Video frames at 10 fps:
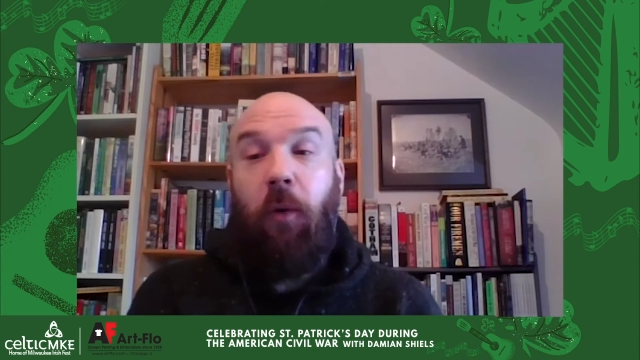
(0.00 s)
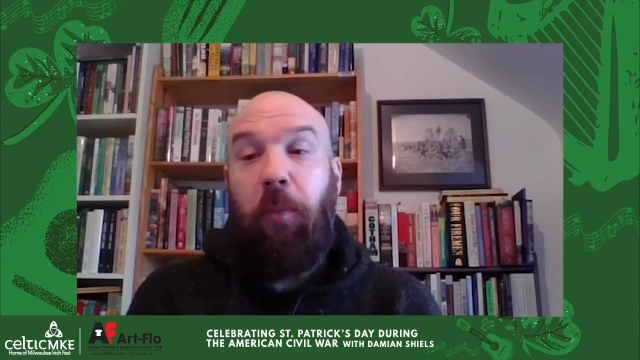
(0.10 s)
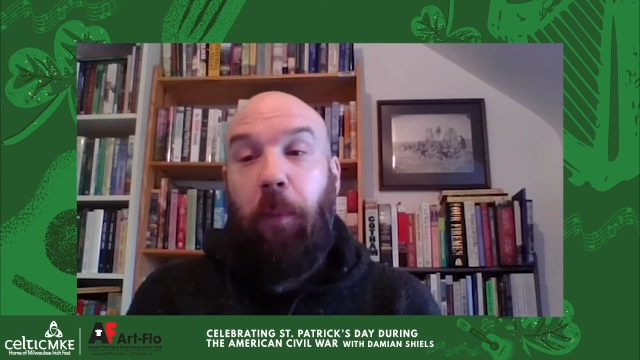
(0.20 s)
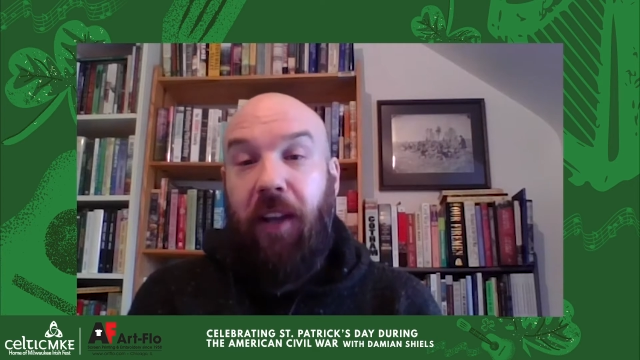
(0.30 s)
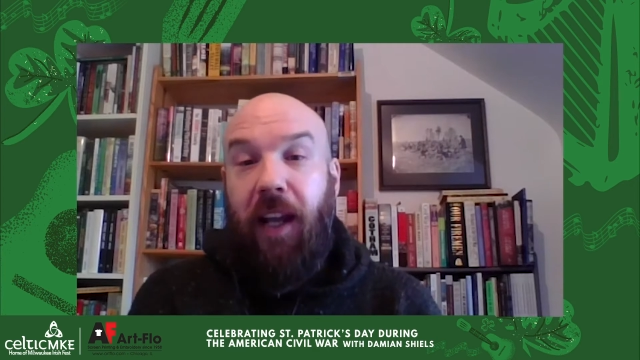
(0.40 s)

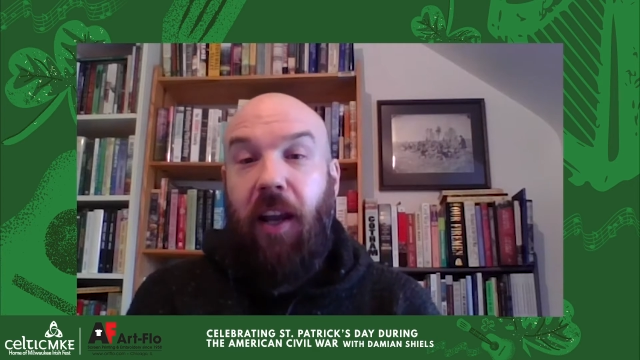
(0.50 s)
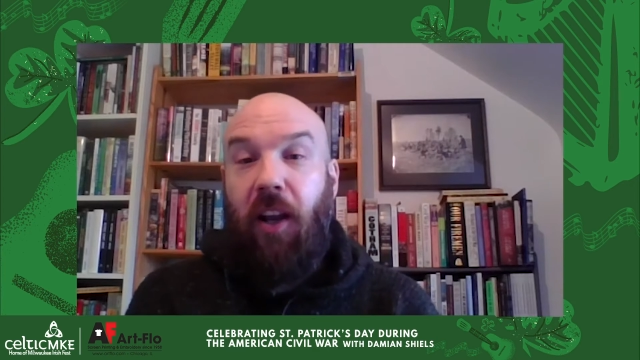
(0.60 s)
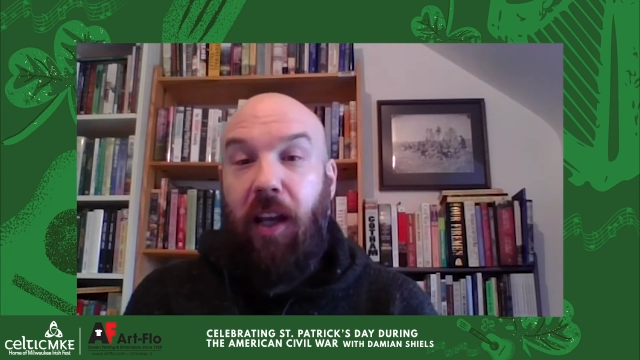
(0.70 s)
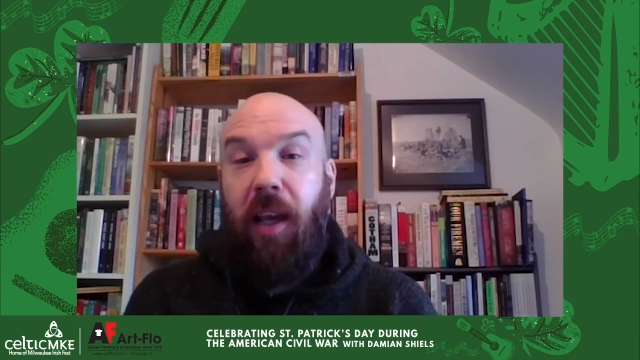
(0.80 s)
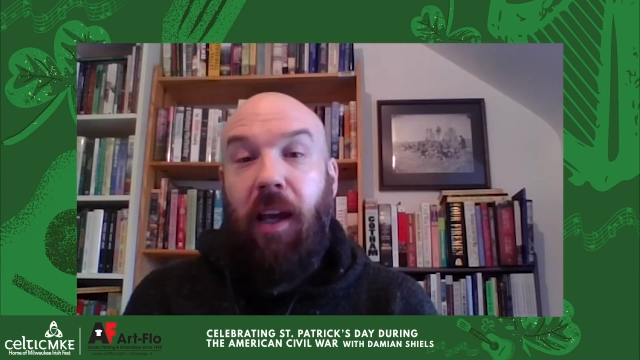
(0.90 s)
was
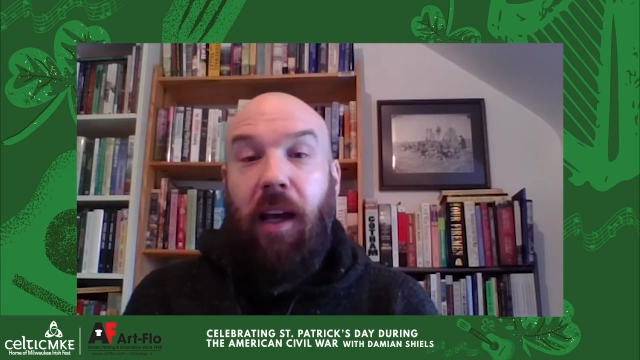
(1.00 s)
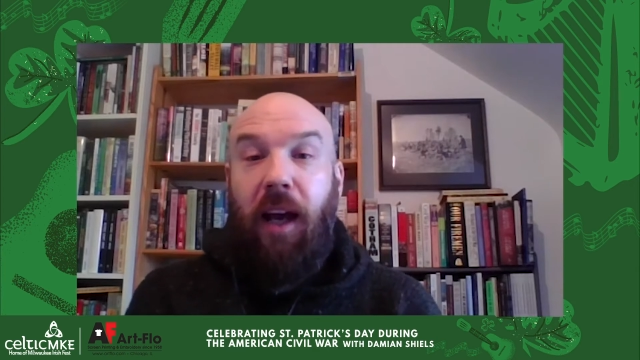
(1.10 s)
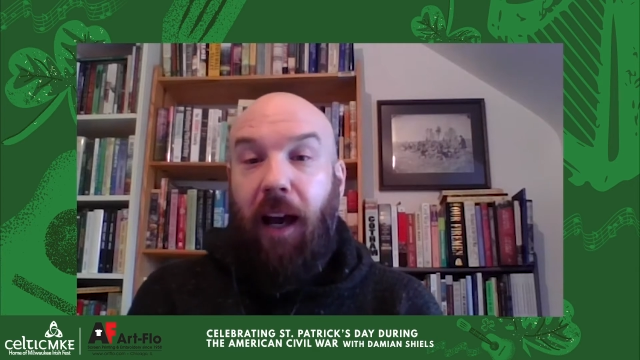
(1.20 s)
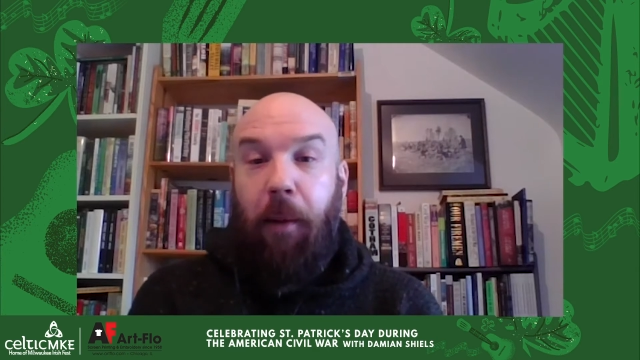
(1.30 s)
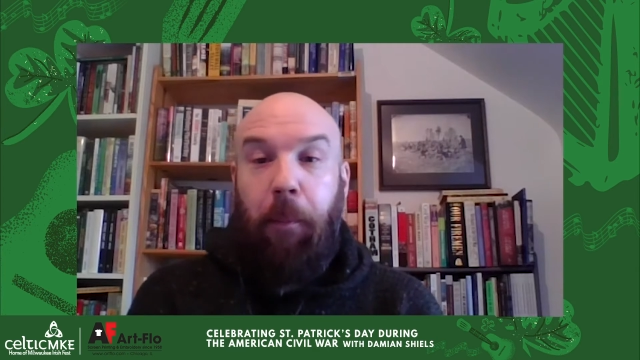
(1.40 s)
particularly
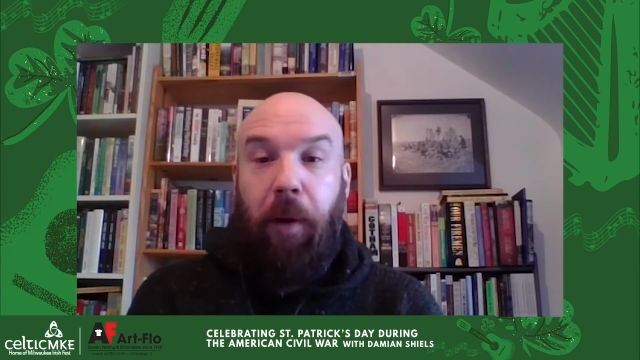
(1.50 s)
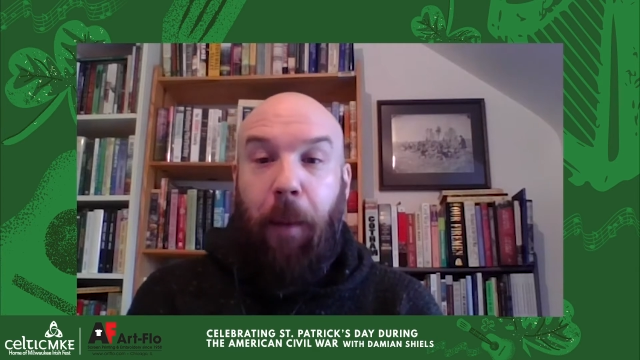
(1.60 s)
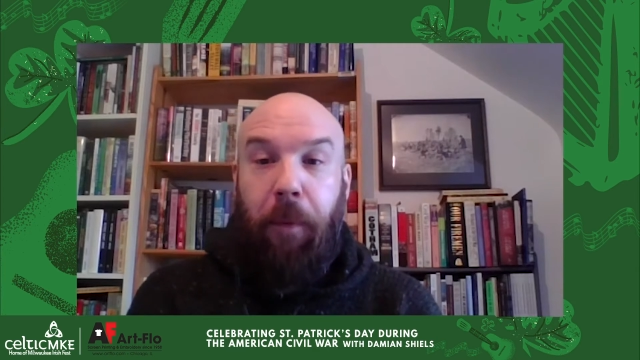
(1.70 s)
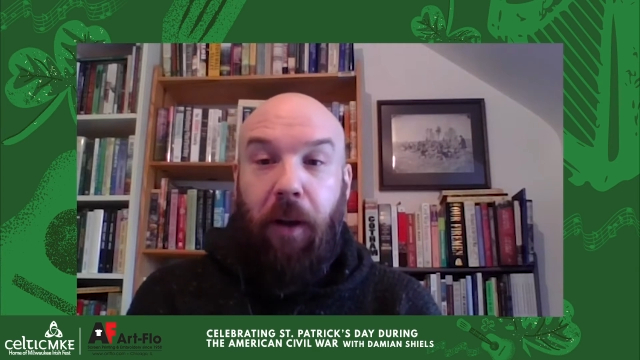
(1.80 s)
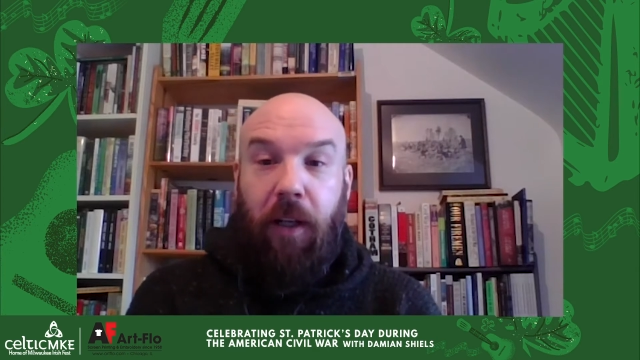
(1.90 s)

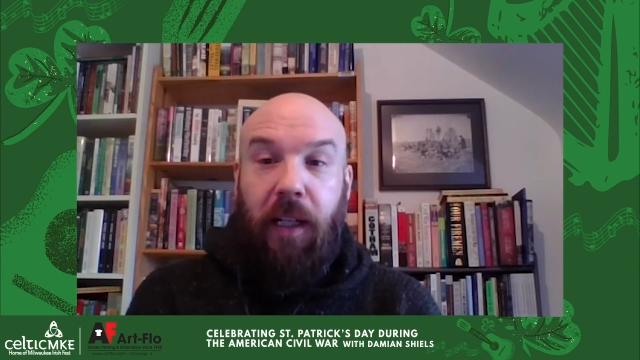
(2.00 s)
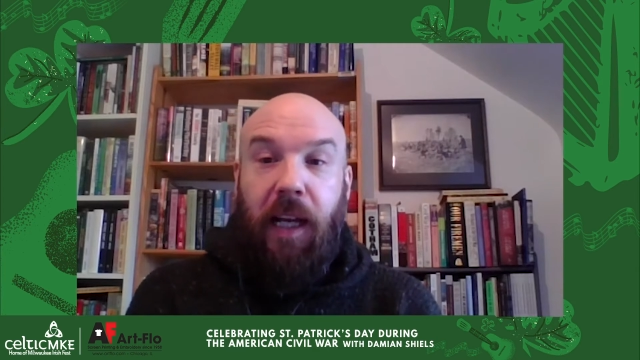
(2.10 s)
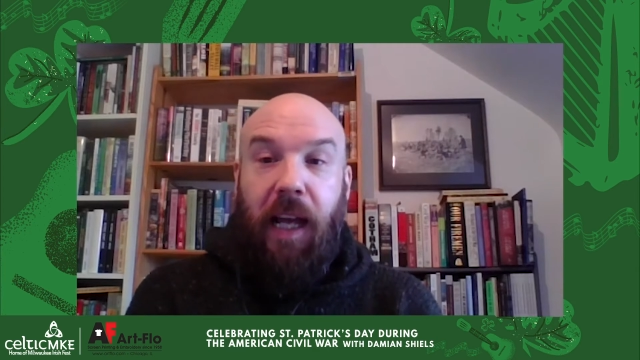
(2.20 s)
popular.